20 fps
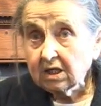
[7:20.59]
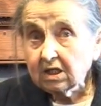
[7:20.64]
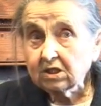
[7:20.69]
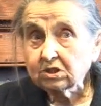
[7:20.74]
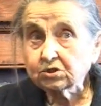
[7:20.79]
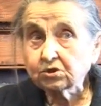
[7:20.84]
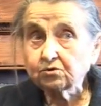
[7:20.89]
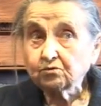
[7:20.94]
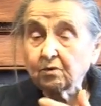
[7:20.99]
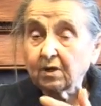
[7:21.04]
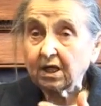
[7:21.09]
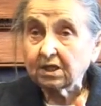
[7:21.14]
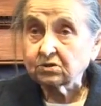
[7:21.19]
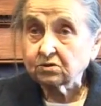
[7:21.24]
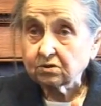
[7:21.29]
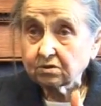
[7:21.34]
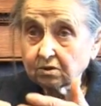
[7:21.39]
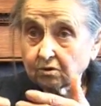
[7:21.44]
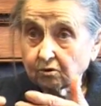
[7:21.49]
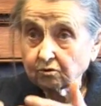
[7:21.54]
is to get
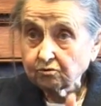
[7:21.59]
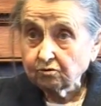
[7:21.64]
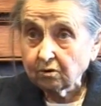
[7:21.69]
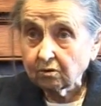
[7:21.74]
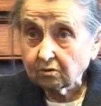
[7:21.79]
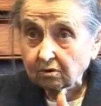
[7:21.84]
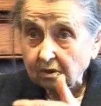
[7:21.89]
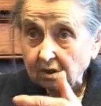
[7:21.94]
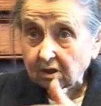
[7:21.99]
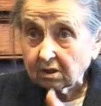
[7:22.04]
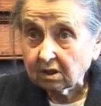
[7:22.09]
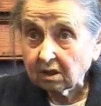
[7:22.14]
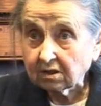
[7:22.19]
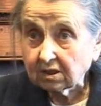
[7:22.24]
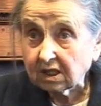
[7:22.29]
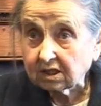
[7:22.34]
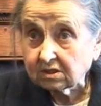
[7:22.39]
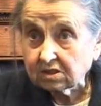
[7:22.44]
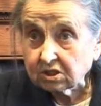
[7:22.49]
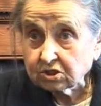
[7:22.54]

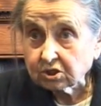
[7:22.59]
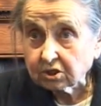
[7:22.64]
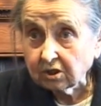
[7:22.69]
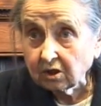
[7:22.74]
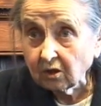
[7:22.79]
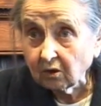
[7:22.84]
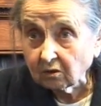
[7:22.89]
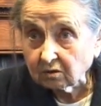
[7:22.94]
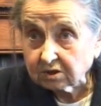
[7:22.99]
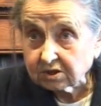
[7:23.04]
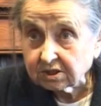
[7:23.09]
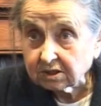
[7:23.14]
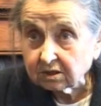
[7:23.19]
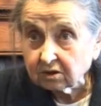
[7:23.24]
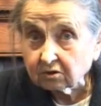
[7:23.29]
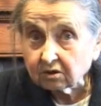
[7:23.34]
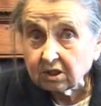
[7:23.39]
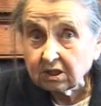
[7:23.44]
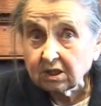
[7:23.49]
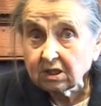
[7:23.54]
an additional
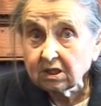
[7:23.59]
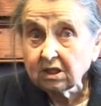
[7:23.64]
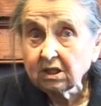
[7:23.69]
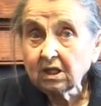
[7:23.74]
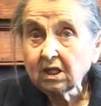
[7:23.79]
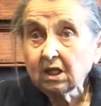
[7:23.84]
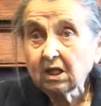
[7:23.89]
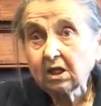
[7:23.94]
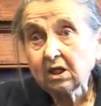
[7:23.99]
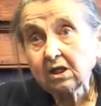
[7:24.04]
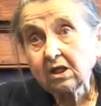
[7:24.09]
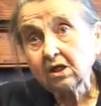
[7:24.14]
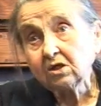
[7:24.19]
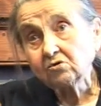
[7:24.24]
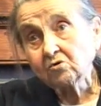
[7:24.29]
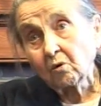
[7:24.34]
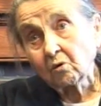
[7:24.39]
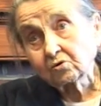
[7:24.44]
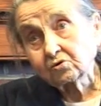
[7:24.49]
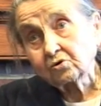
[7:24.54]
degree
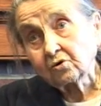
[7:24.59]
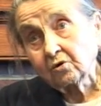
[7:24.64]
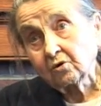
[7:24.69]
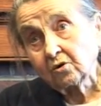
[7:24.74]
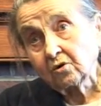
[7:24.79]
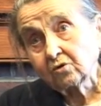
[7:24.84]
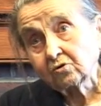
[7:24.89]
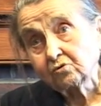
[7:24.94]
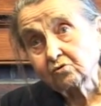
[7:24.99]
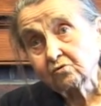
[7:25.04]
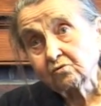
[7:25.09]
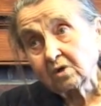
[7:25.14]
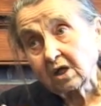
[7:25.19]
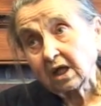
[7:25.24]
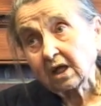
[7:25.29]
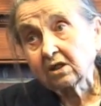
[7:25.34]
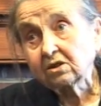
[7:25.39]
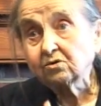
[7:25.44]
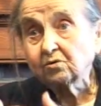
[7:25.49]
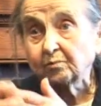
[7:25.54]
in order to
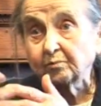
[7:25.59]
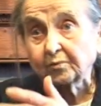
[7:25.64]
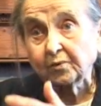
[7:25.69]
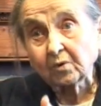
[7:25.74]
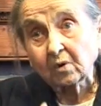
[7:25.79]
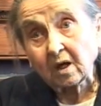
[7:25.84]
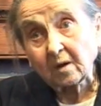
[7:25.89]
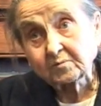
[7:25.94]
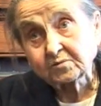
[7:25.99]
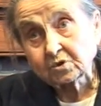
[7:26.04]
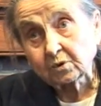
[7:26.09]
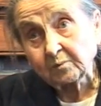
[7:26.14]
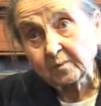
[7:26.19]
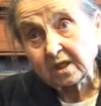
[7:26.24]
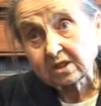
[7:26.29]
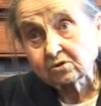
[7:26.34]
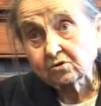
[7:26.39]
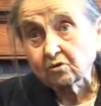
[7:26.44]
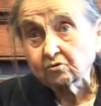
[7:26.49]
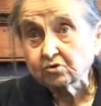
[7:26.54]
get perhaps a
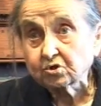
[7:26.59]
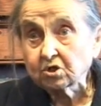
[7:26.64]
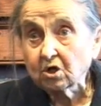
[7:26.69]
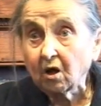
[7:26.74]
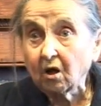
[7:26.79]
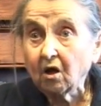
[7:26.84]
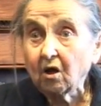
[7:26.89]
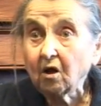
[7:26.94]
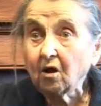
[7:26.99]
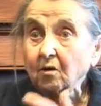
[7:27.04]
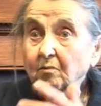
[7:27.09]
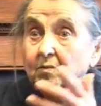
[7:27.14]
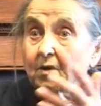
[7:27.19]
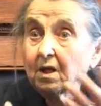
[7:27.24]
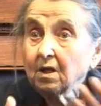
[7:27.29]
better job